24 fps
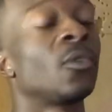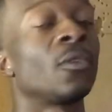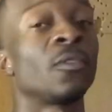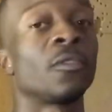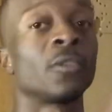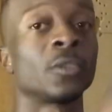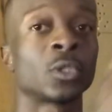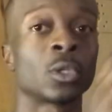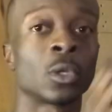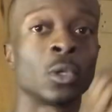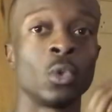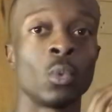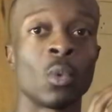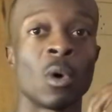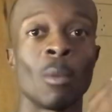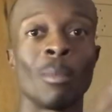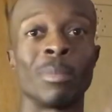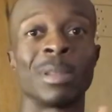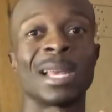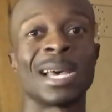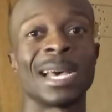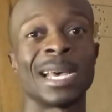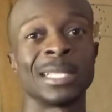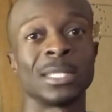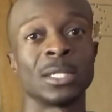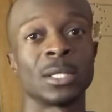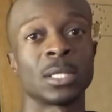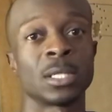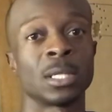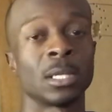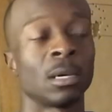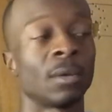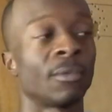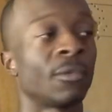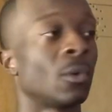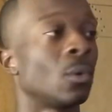So you won't blind
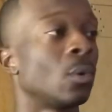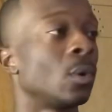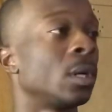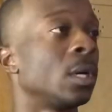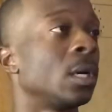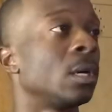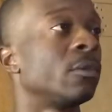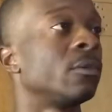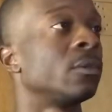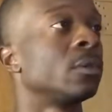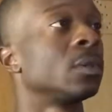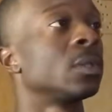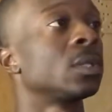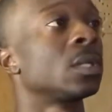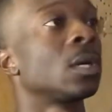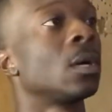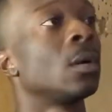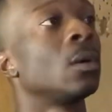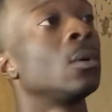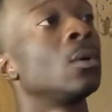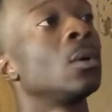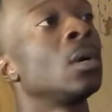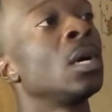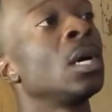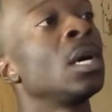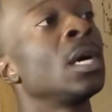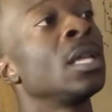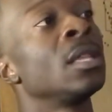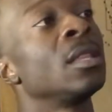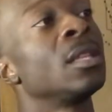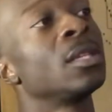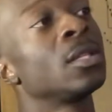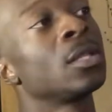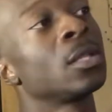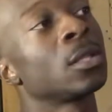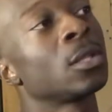yourself or whatever. So
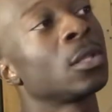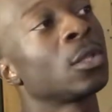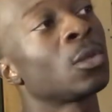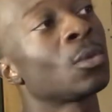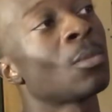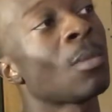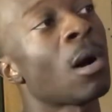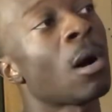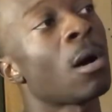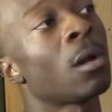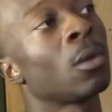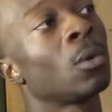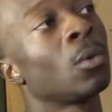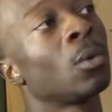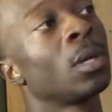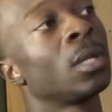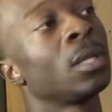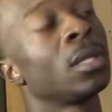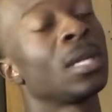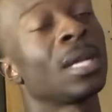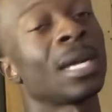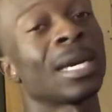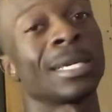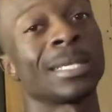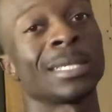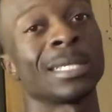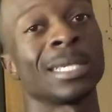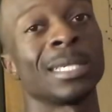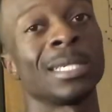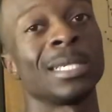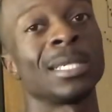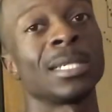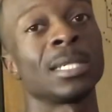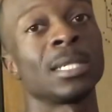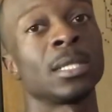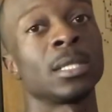this is a smaller one. Like I said,
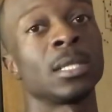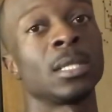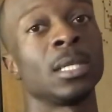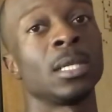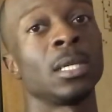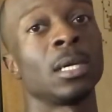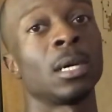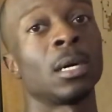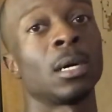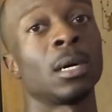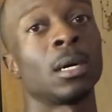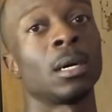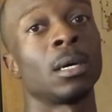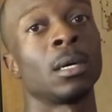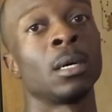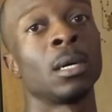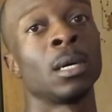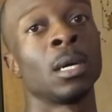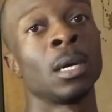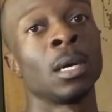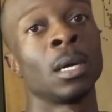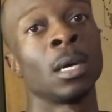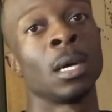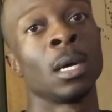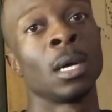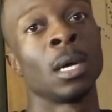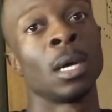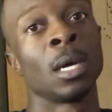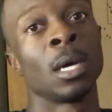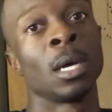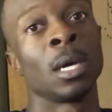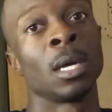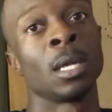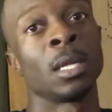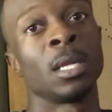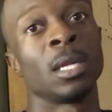this is the
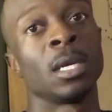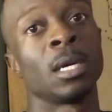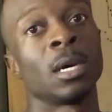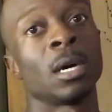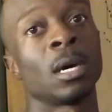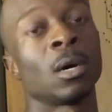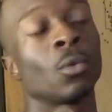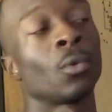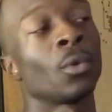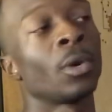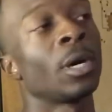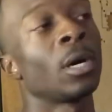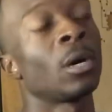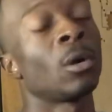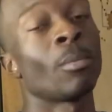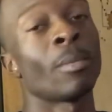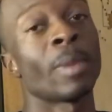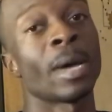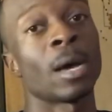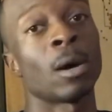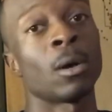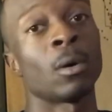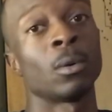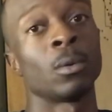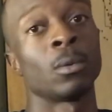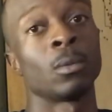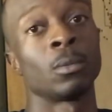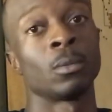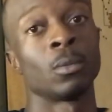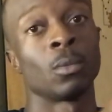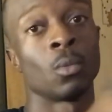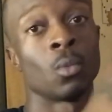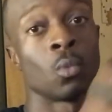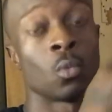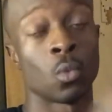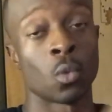rail mount
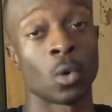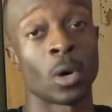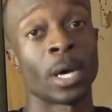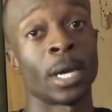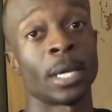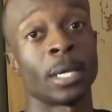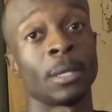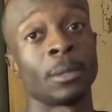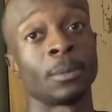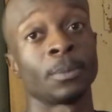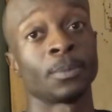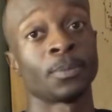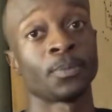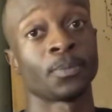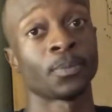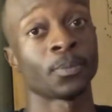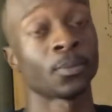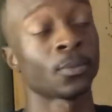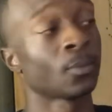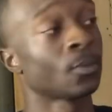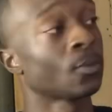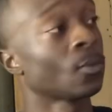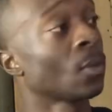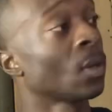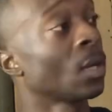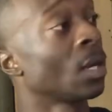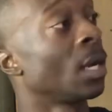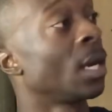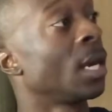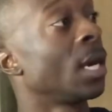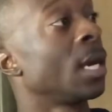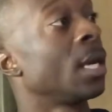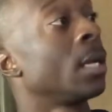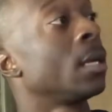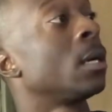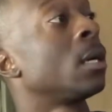1,
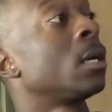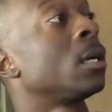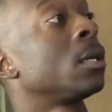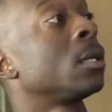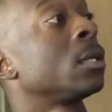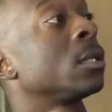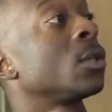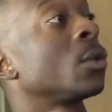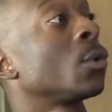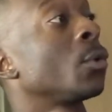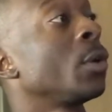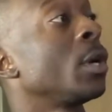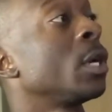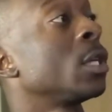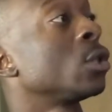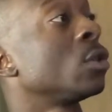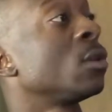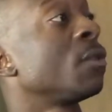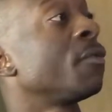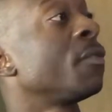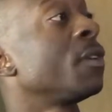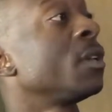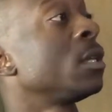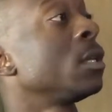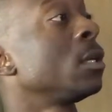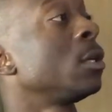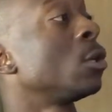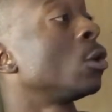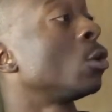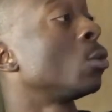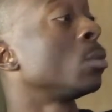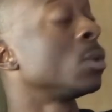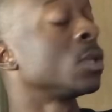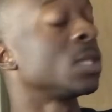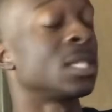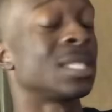and 350
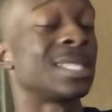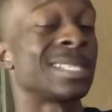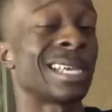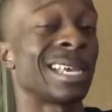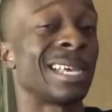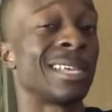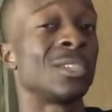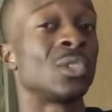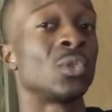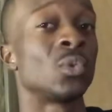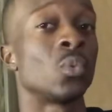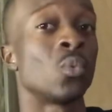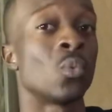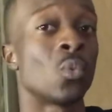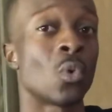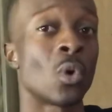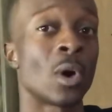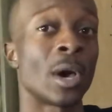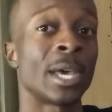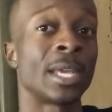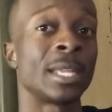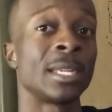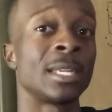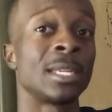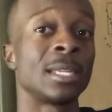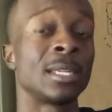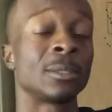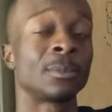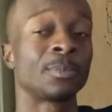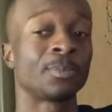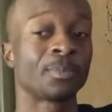lumens. It takes one